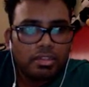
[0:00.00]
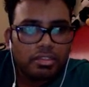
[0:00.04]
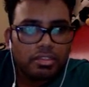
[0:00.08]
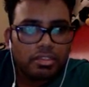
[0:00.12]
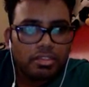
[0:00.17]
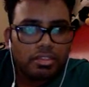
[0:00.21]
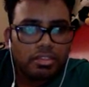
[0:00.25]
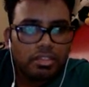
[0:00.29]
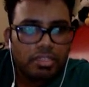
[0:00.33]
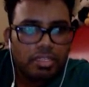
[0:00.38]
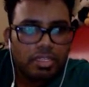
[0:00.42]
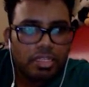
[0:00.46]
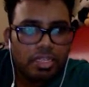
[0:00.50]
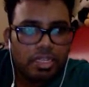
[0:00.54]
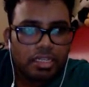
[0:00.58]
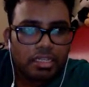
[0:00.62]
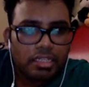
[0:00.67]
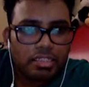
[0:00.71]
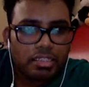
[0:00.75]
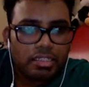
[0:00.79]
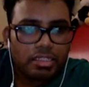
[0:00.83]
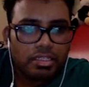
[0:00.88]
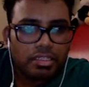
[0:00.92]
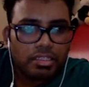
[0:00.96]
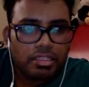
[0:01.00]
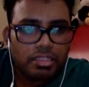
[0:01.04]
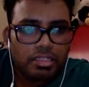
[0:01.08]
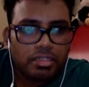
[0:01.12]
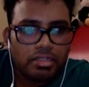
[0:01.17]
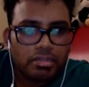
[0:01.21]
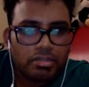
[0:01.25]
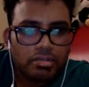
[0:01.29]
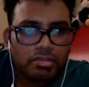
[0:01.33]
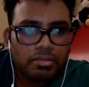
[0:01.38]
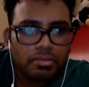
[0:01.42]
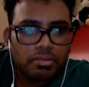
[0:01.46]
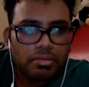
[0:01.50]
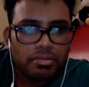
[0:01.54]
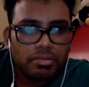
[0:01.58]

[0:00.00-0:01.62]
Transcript: React Native